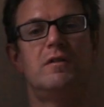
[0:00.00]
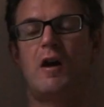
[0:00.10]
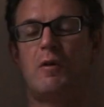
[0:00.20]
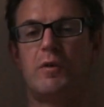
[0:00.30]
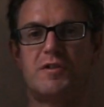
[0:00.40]

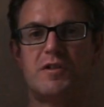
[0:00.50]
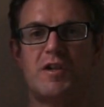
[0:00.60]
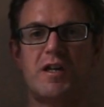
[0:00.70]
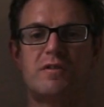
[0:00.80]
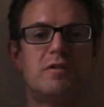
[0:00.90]
I would
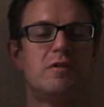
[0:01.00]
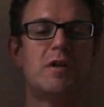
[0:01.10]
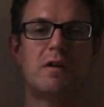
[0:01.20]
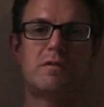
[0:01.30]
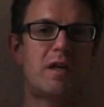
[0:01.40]
suggest that you
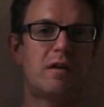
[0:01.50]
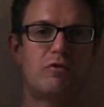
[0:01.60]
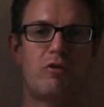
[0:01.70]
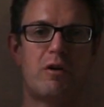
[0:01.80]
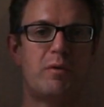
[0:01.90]
don't take a
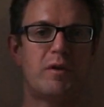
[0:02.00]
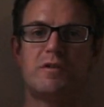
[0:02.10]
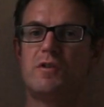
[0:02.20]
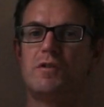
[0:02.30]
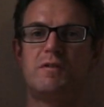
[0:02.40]

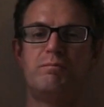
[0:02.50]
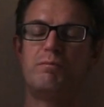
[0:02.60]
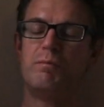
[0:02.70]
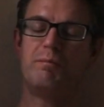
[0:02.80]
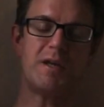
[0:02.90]
tripod. You'd
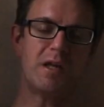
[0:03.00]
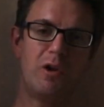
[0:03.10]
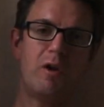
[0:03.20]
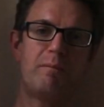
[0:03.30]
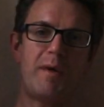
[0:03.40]
be a
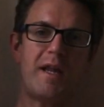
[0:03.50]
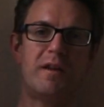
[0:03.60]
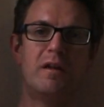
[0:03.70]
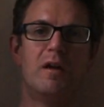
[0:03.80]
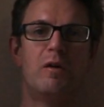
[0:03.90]
lot
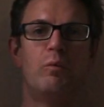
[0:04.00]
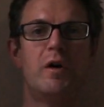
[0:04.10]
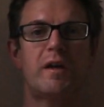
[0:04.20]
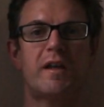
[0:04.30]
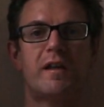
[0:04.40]
better
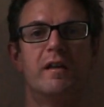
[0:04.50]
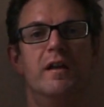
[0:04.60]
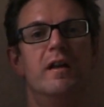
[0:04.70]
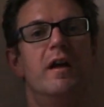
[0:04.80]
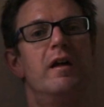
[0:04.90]
working
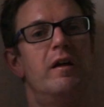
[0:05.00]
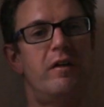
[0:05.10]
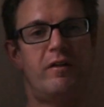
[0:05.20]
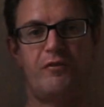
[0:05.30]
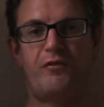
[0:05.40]

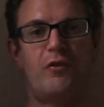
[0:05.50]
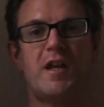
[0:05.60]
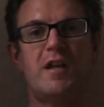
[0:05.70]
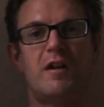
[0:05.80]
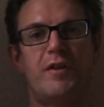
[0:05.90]

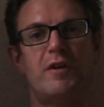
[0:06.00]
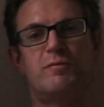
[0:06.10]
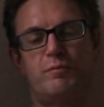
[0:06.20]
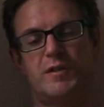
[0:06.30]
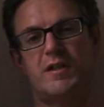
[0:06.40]
free of
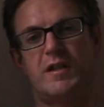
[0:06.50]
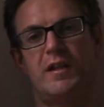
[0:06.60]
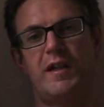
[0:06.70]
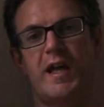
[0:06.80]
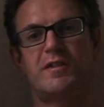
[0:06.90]
those
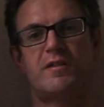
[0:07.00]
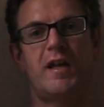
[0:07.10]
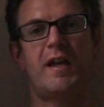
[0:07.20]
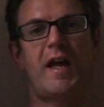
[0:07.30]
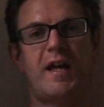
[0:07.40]
particular legs and
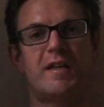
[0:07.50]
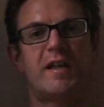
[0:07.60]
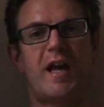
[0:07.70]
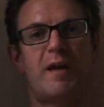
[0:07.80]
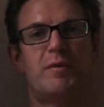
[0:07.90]
that
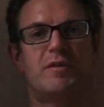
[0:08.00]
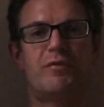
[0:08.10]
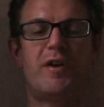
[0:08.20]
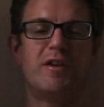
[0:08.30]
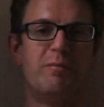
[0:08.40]
handicap, as a
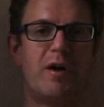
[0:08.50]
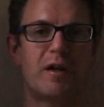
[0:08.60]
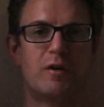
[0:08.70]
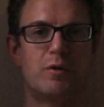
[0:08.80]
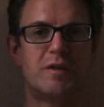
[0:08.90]
friend of
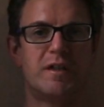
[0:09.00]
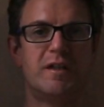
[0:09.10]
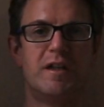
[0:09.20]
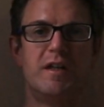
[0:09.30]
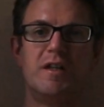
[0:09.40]
mine calls it.
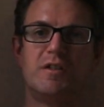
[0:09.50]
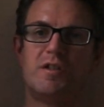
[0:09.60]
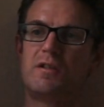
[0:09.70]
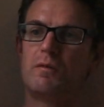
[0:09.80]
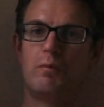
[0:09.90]

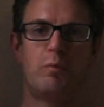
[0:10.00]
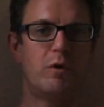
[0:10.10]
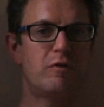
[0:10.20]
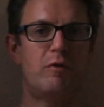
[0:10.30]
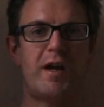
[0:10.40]
Just
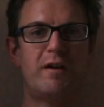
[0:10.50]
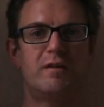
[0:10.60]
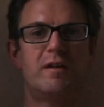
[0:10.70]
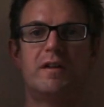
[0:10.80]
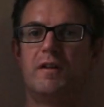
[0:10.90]
wander
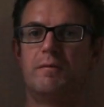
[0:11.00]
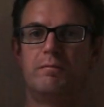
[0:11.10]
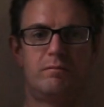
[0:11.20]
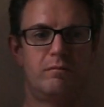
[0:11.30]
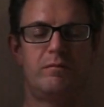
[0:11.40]
around
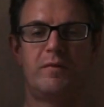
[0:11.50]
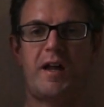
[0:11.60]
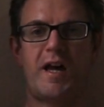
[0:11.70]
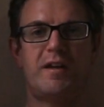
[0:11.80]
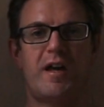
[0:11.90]

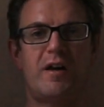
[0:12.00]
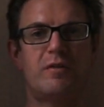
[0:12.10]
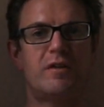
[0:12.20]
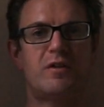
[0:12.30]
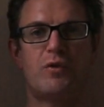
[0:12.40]

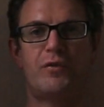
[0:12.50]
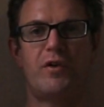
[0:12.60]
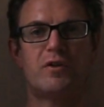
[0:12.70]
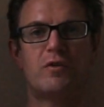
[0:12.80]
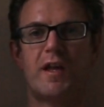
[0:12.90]
handheld and you'll
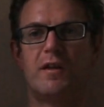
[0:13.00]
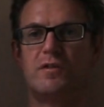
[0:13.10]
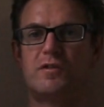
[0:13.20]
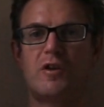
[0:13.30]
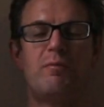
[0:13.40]
find you'll
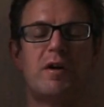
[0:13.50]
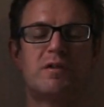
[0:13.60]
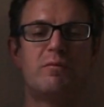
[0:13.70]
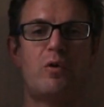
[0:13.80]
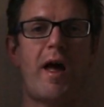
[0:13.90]
get so
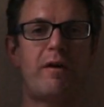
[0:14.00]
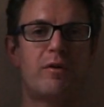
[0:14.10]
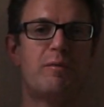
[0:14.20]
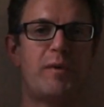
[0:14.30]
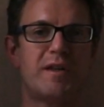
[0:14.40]
much more out
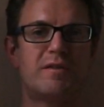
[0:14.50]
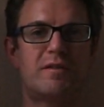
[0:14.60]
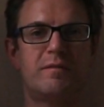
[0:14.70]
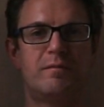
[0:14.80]
of the place.